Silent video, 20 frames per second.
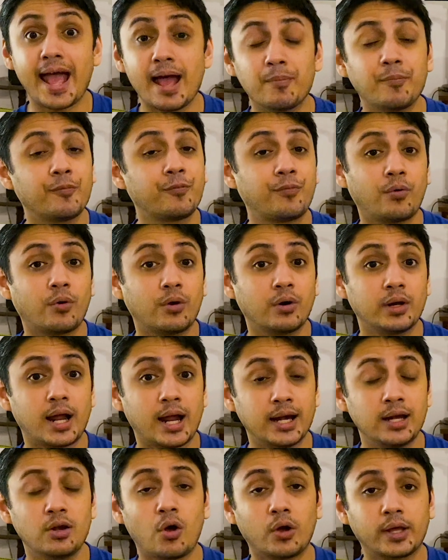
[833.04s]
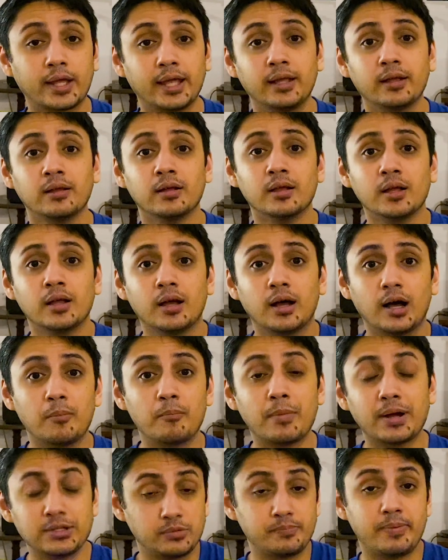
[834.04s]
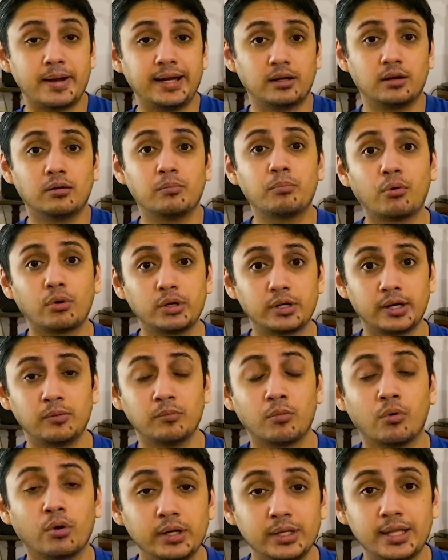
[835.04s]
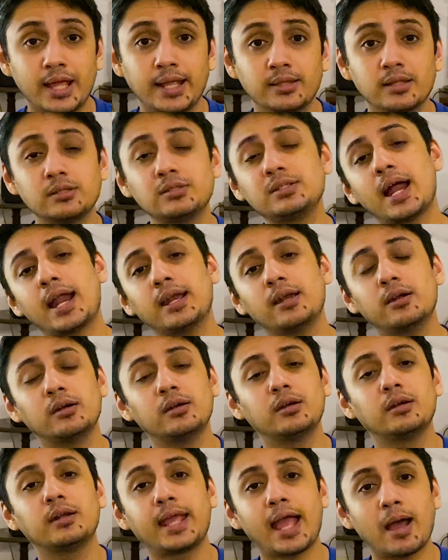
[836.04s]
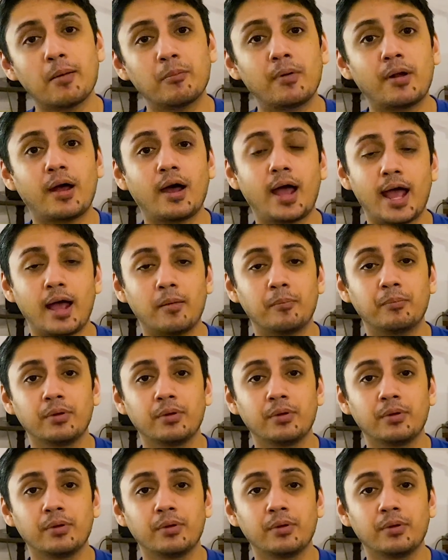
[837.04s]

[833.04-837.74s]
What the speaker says: app for unlocking a much better portrait mode than the standard camera app.